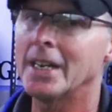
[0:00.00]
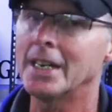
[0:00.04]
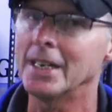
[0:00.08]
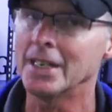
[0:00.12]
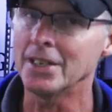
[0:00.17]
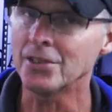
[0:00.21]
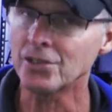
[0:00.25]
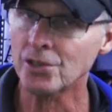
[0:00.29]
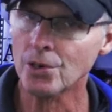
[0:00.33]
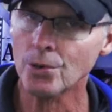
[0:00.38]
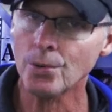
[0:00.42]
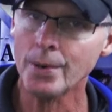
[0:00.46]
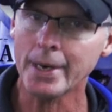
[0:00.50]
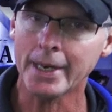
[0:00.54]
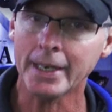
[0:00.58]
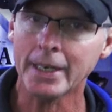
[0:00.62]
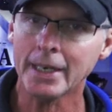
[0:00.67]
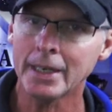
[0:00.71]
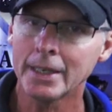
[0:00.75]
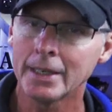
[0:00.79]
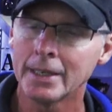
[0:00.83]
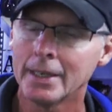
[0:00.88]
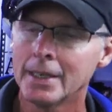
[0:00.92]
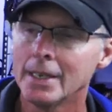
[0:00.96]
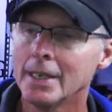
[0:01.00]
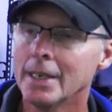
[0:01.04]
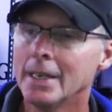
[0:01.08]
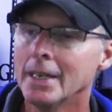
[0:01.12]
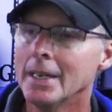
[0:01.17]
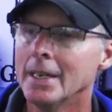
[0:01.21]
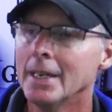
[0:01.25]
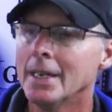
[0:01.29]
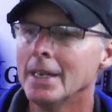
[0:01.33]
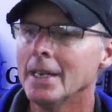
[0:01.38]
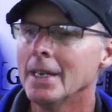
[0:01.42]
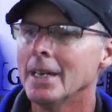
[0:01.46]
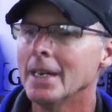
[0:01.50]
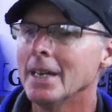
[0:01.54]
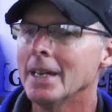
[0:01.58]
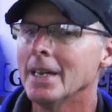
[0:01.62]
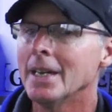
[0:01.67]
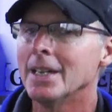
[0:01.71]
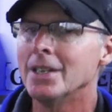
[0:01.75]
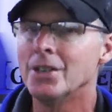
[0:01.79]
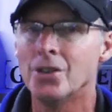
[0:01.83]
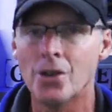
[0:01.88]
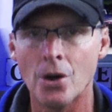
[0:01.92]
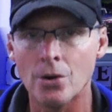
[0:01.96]
it is quick.
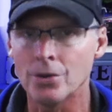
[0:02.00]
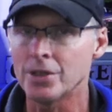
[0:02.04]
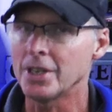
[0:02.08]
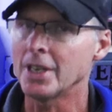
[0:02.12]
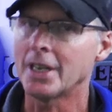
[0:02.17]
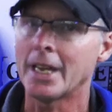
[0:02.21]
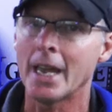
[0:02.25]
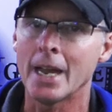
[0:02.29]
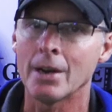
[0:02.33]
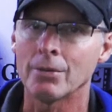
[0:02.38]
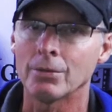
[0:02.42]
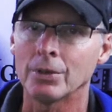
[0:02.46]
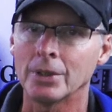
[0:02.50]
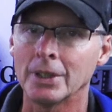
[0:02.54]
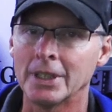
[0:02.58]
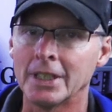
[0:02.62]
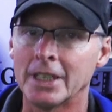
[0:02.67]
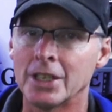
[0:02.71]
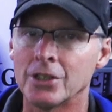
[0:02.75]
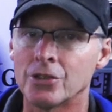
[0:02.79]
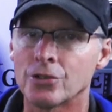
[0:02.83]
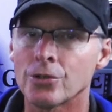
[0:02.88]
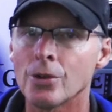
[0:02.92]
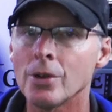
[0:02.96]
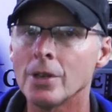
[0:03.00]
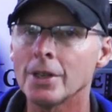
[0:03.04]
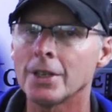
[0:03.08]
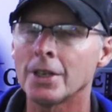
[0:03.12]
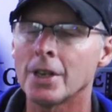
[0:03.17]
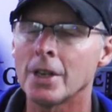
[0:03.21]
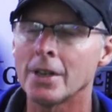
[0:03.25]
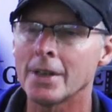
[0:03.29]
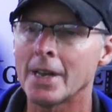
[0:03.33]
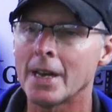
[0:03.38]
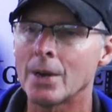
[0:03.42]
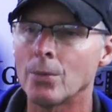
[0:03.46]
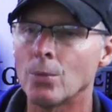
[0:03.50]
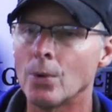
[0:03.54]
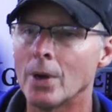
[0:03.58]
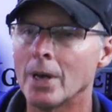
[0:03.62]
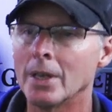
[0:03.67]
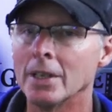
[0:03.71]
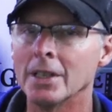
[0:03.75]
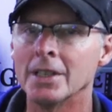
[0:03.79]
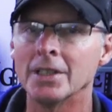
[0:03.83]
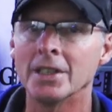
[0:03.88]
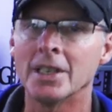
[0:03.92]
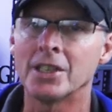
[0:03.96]
No, you can't really control it all that
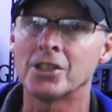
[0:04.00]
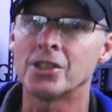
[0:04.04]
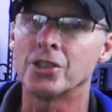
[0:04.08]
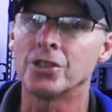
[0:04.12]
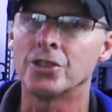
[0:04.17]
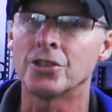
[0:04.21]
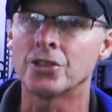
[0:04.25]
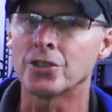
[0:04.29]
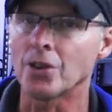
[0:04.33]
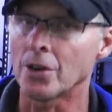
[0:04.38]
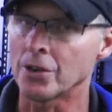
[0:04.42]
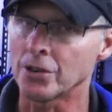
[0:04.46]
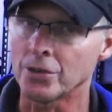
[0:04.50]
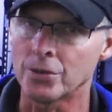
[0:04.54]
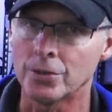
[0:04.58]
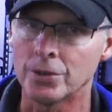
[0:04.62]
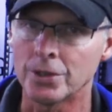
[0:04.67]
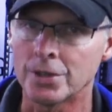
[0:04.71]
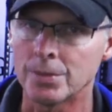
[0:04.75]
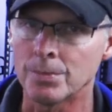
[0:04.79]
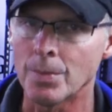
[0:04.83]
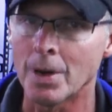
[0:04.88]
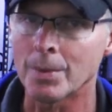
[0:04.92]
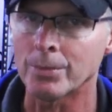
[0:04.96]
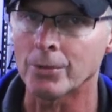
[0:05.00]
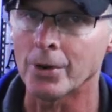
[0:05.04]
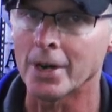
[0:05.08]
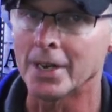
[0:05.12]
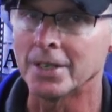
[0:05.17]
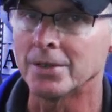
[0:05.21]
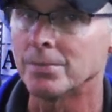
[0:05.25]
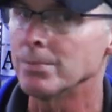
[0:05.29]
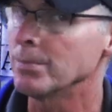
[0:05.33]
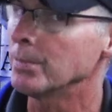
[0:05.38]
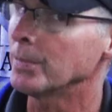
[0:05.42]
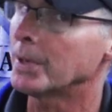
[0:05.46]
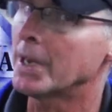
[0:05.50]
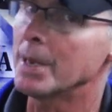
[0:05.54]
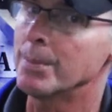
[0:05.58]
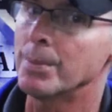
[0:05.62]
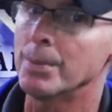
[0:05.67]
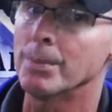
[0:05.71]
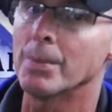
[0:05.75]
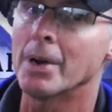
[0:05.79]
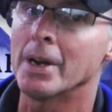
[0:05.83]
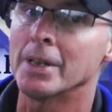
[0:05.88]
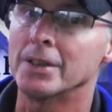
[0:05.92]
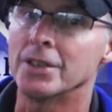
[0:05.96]
well unless you start doing some upgrades.
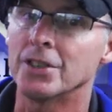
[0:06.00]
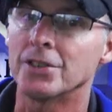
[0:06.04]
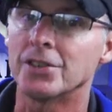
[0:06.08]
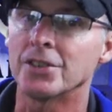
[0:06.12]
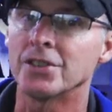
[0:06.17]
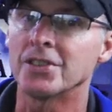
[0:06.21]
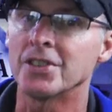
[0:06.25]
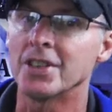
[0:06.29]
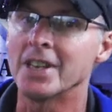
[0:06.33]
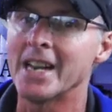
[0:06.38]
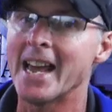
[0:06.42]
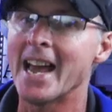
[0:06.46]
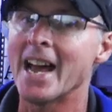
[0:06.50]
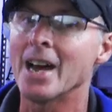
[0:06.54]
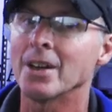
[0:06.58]
Keep in mind, this is an